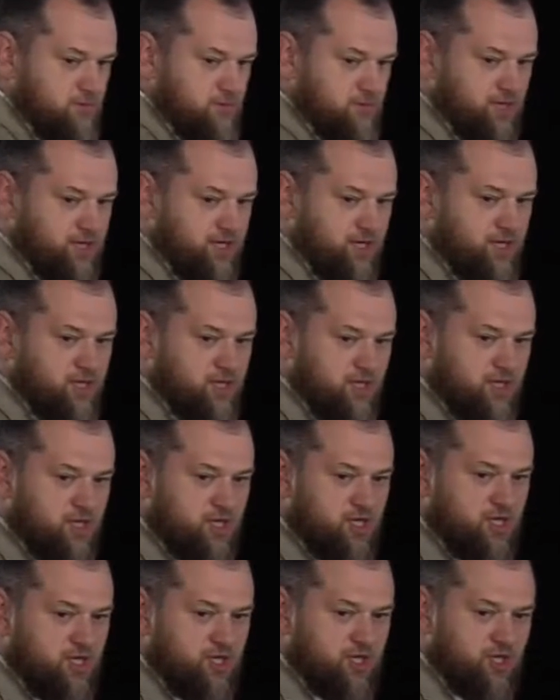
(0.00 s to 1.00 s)
Okay?
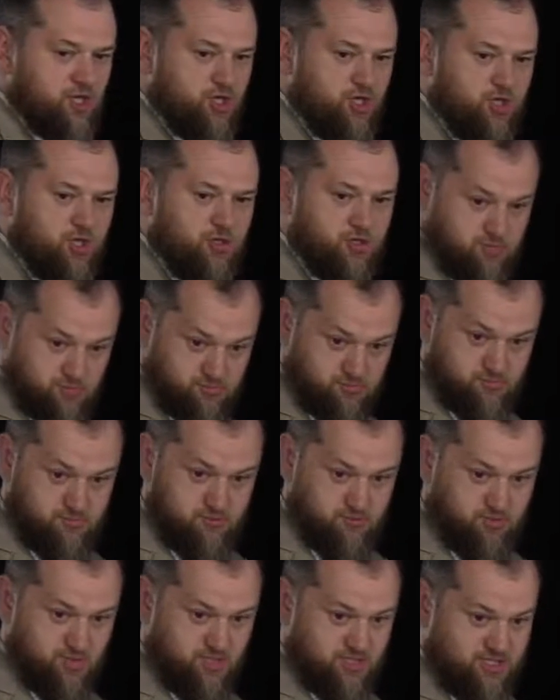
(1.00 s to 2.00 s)

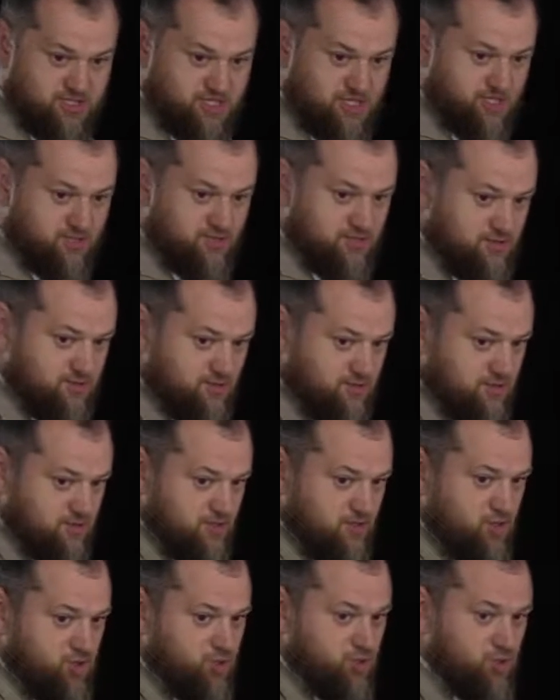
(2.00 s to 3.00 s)
You understand?
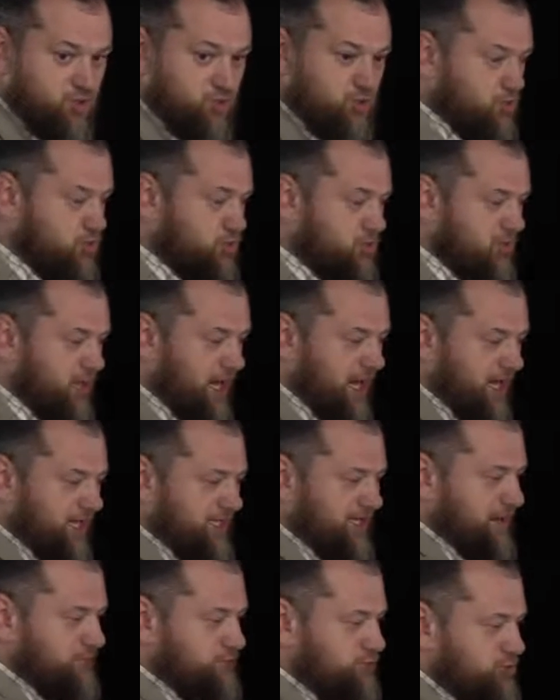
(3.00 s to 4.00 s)
I
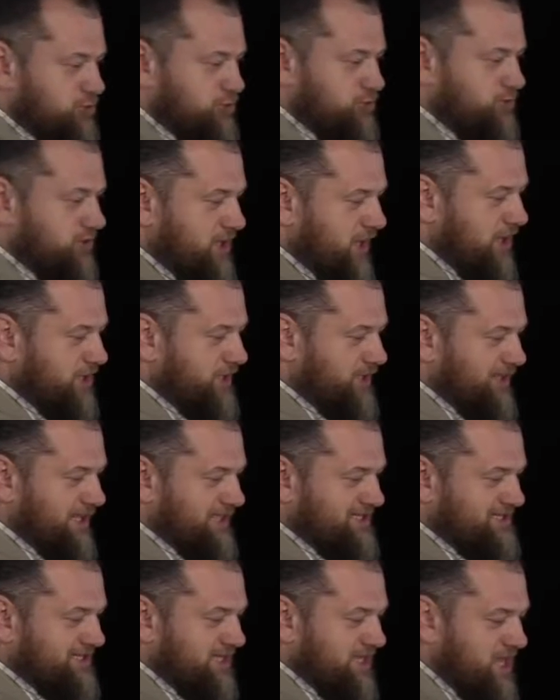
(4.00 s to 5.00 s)
come to you now and
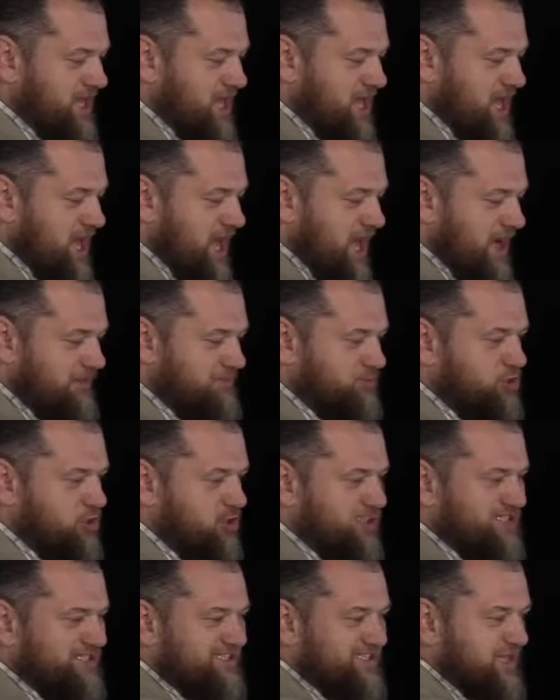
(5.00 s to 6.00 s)
I say, I'm
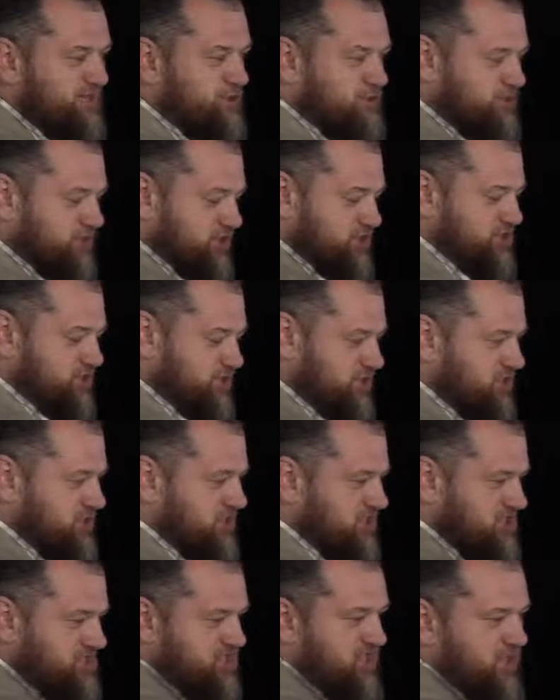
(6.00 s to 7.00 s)
gonna sell you this
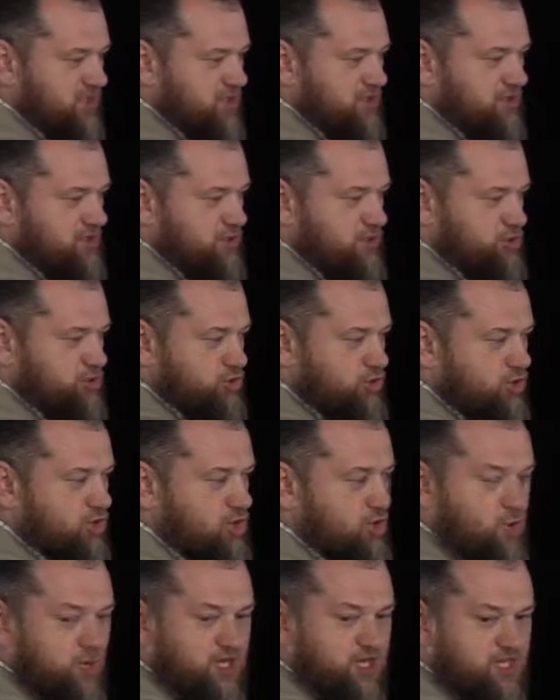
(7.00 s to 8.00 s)
thing. You don't
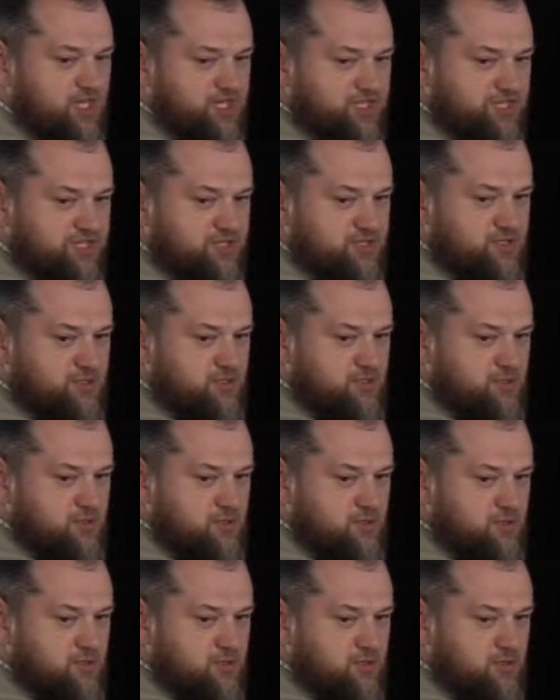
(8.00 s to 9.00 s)
know what it is.
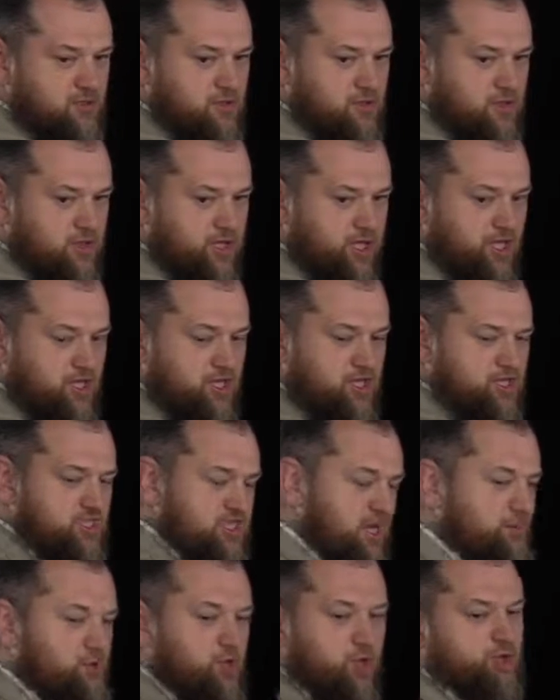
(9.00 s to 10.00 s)
Okay? It's
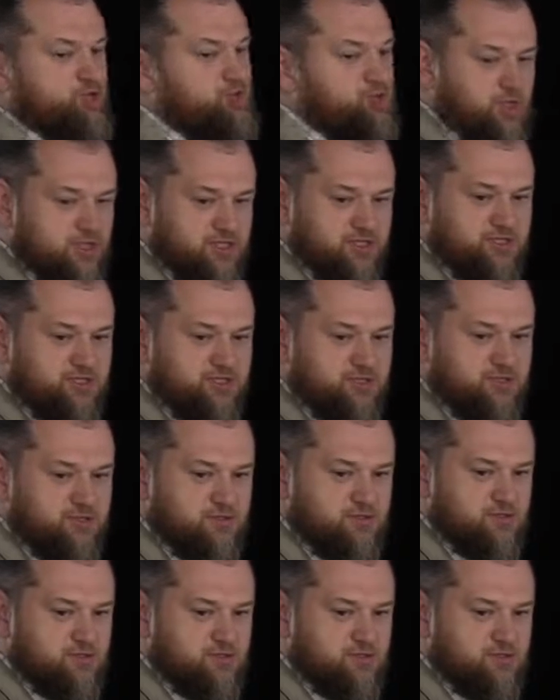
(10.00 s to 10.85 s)
some contracts.